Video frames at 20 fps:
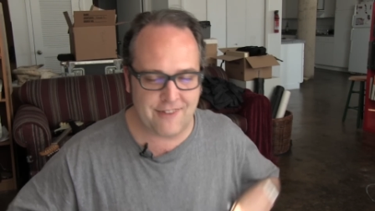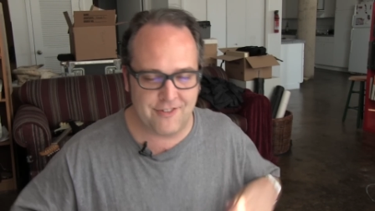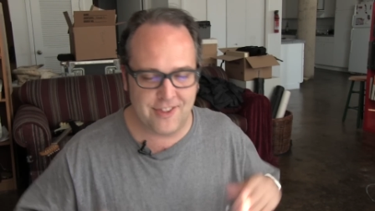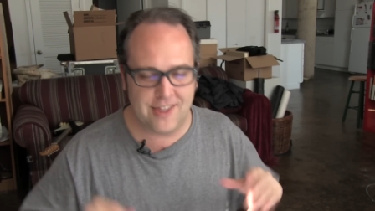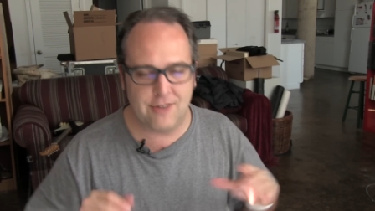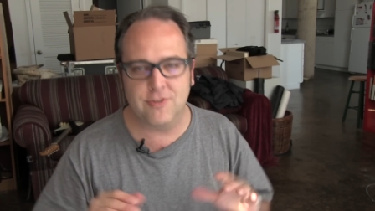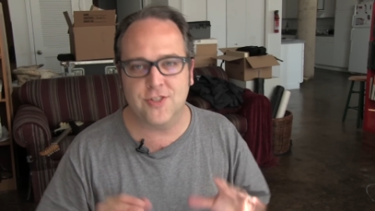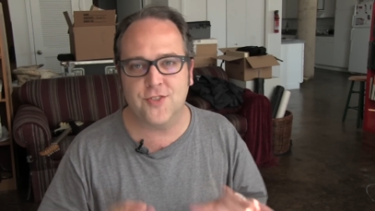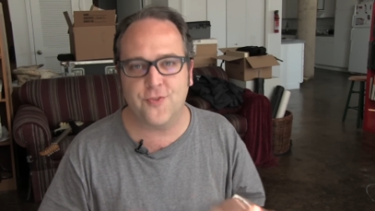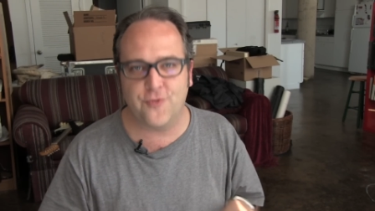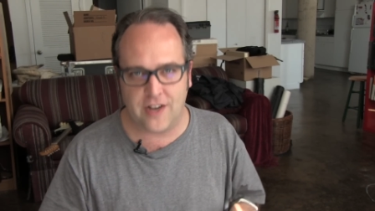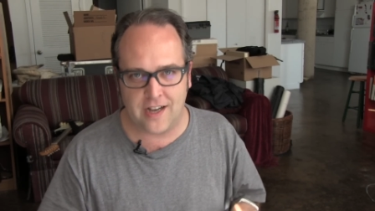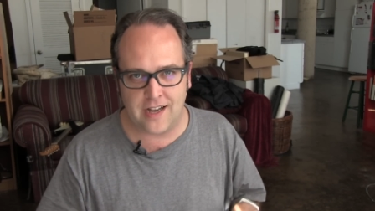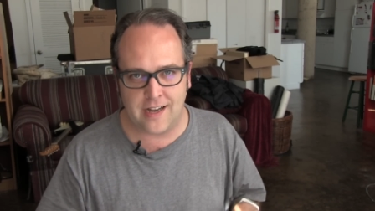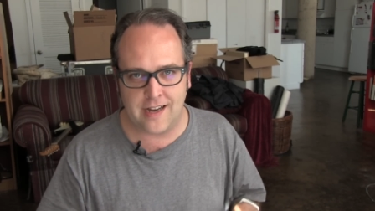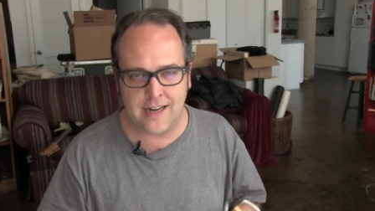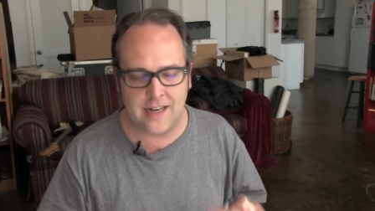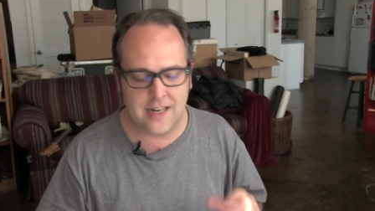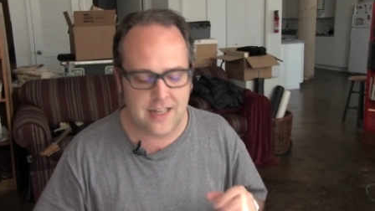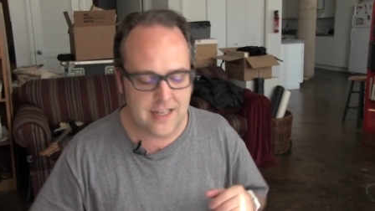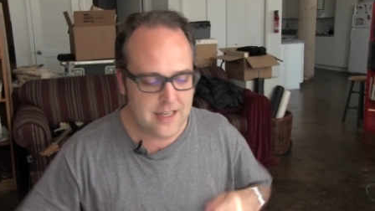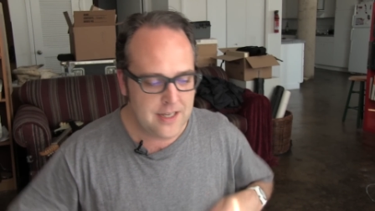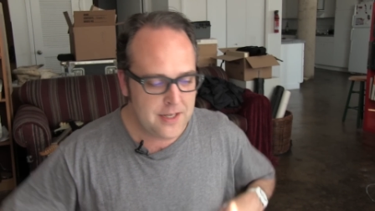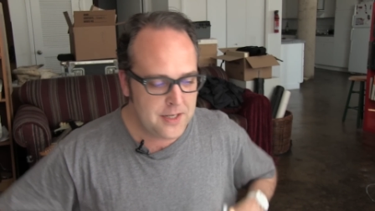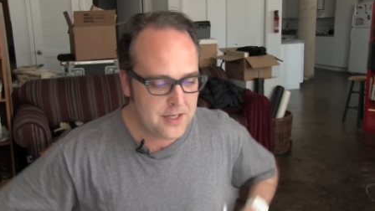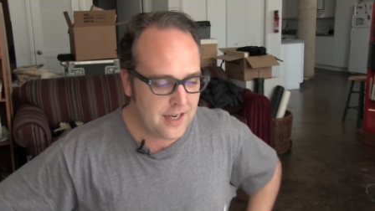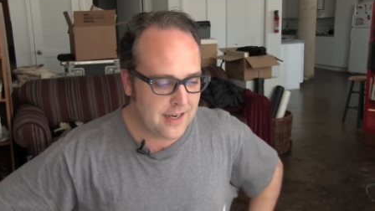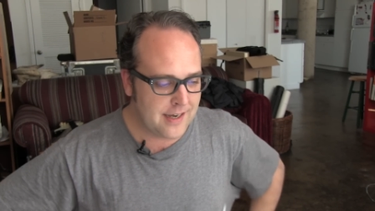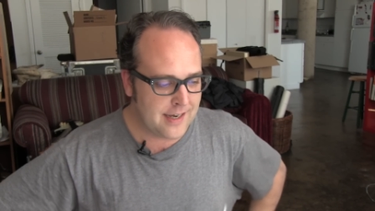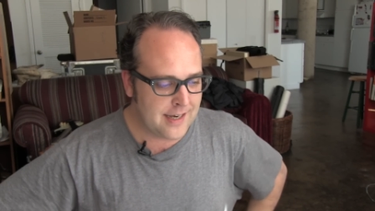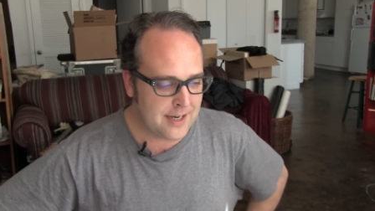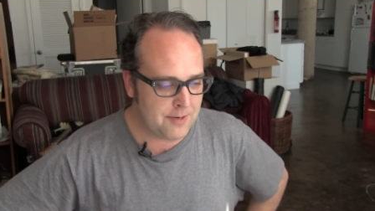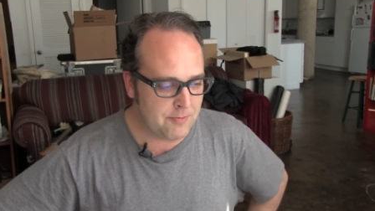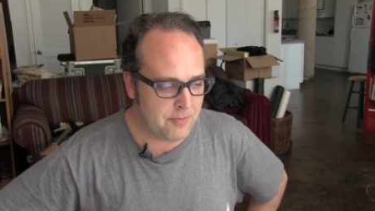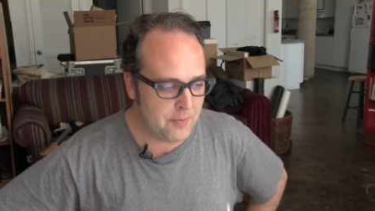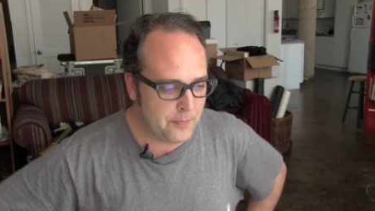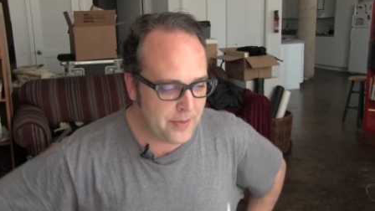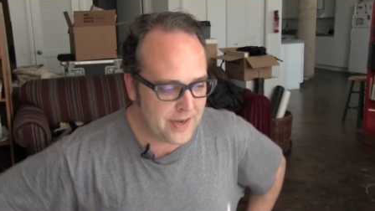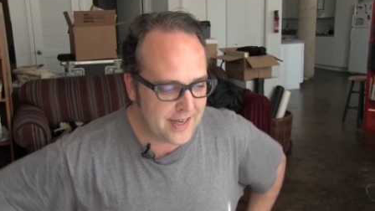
Everything was fine, um,